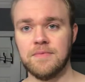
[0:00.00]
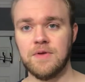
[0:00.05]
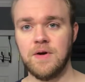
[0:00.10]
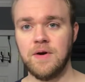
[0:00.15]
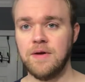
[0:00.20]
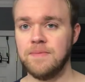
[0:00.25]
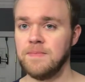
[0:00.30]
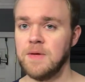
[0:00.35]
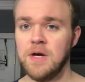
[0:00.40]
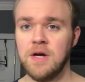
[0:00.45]
All
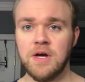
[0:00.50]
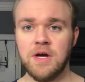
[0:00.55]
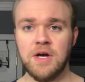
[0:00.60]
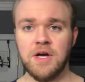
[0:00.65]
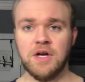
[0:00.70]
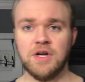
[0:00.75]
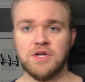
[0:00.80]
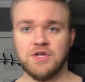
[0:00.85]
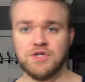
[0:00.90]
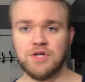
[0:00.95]
right,
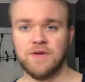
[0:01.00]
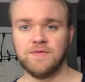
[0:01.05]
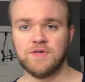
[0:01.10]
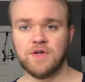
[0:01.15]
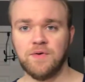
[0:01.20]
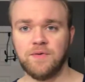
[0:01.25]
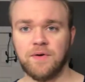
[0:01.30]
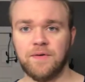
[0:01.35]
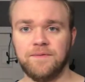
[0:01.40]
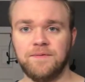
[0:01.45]
shave's
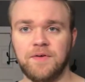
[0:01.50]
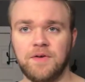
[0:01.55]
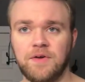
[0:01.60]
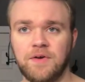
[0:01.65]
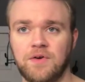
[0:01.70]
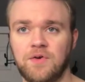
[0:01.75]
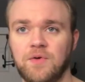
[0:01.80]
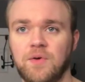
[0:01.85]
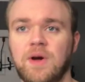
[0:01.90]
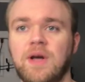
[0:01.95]
over. I'm
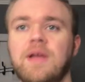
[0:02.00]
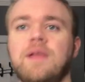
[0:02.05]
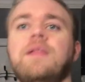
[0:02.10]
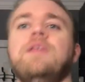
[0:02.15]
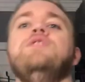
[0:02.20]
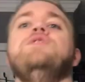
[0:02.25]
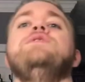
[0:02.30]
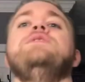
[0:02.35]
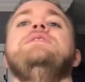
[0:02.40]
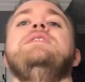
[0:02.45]
feeling great.
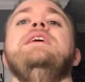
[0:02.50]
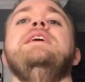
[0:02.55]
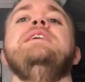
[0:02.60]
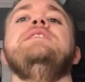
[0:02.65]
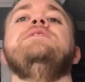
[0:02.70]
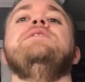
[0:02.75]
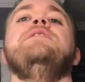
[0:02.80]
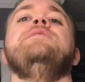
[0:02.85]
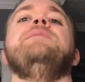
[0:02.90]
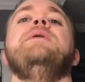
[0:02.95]
This is
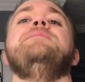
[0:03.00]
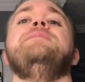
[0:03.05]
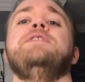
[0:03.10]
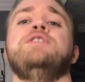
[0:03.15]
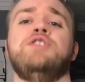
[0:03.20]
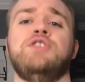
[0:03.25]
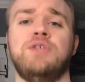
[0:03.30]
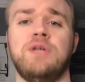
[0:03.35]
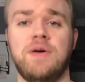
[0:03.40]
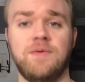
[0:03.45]
easily my
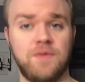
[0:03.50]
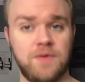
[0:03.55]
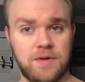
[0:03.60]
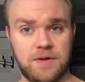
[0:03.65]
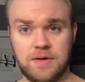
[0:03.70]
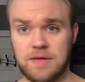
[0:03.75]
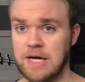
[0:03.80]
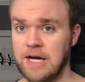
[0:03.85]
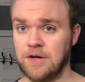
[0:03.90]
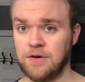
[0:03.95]
best shave
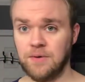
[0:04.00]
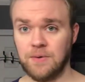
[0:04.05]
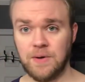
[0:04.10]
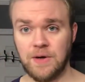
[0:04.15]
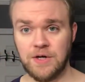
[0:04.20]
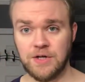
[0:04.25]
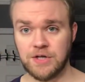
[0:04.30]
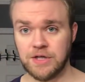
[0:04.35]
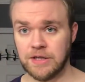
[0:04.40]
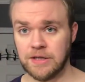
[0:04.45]
with
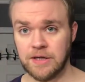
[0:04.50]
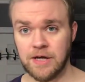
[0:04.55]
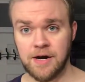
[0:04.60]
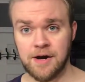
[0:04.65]
Declaration.